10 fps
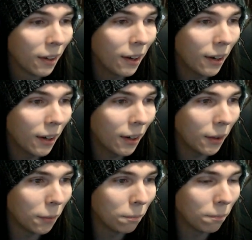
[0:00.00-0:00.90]

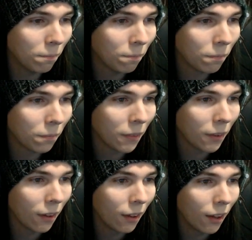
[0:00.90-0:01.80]
And
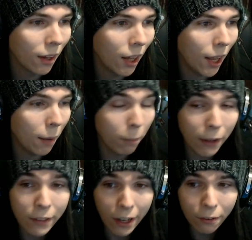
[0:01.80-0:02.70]

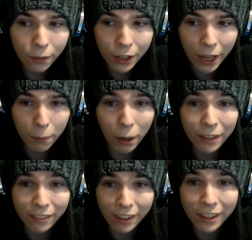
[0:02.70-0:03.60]
by the end of the game, I
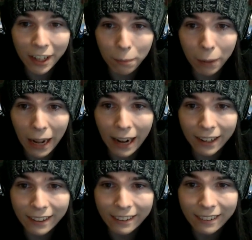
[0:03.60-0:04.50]
did get it
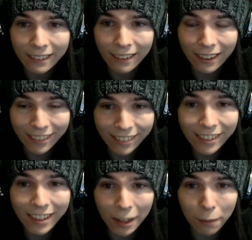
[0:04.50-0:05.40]
back. I
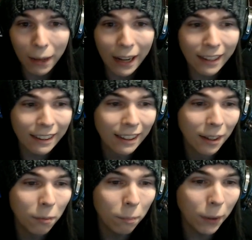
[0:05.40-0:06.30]
did get it back,
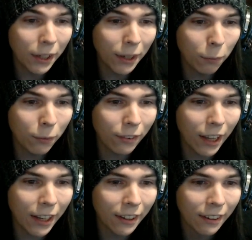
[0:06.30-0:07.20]
but it was
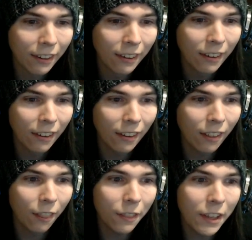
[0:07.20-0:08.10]
like
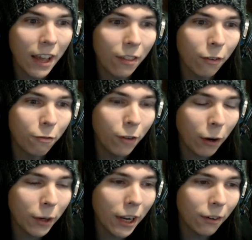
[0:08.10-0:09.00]
the
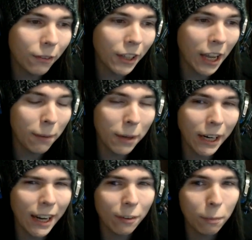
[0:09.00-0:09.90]
very end of the game, and
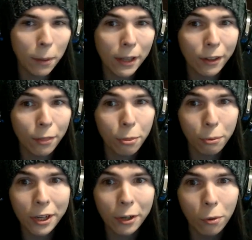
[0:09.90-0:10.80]
I had to pay like
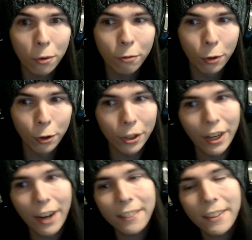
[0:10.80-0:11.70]
3 gold for it.
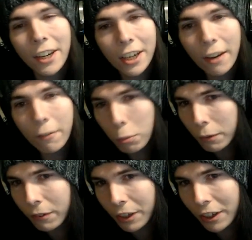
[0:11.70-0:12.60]
I think I never
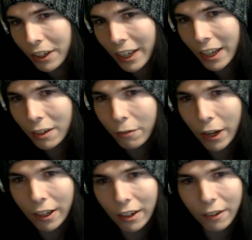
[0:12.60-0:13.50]
would have seen it again if
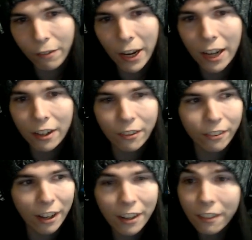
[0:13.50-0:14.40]
I hadn't have
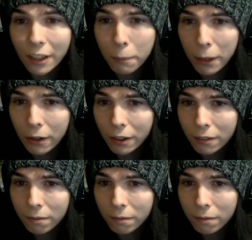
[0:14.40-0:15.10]
said anything about it.